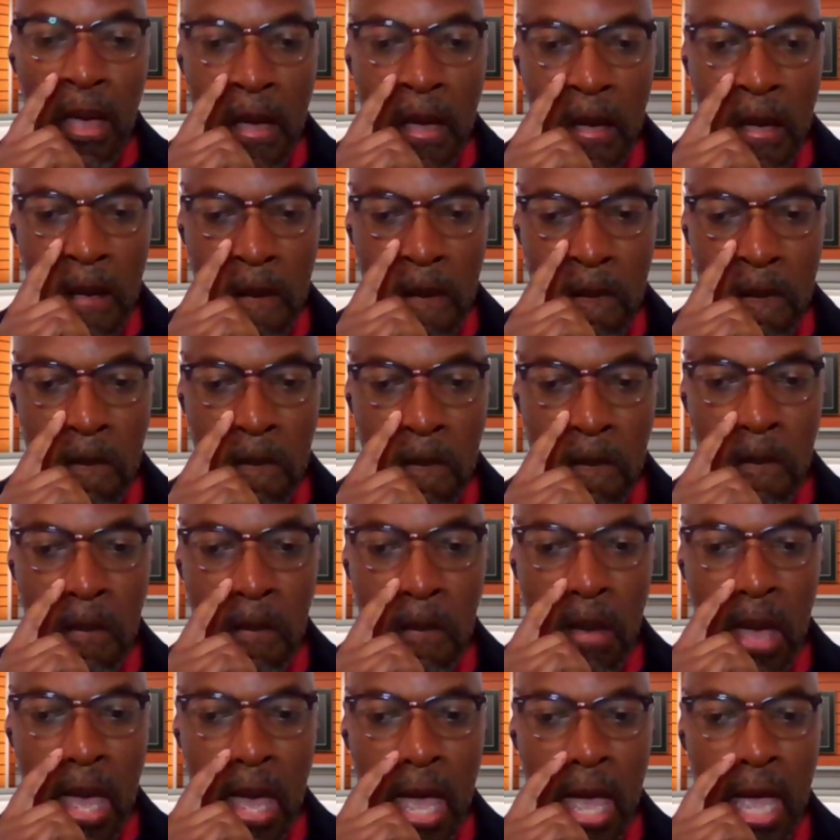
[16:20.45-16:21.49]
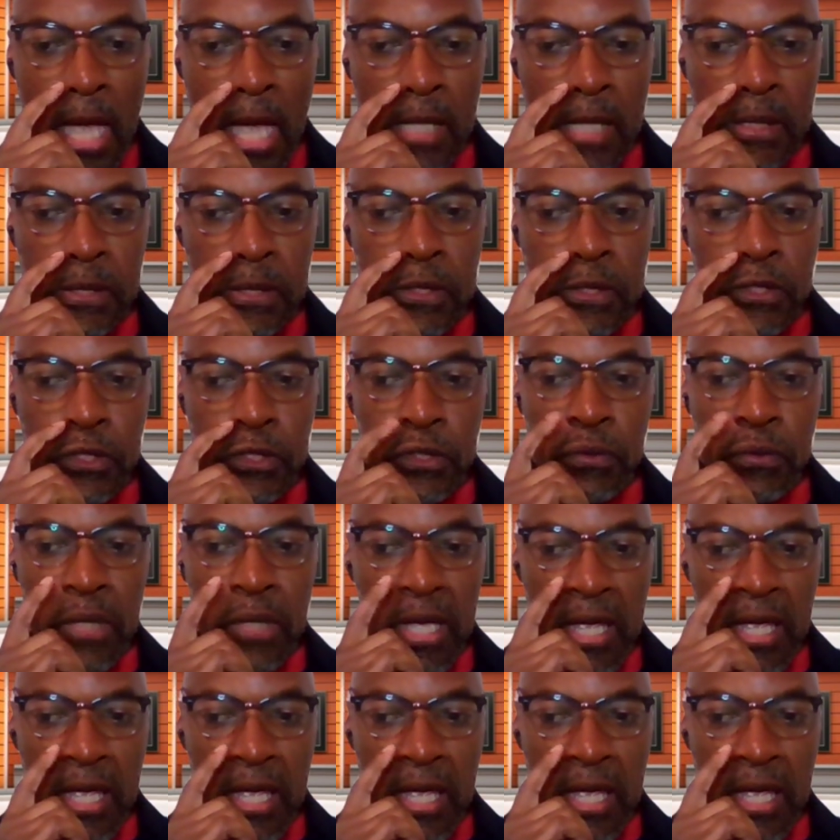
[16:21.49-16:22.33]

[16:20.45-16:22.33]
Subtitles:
Um, and you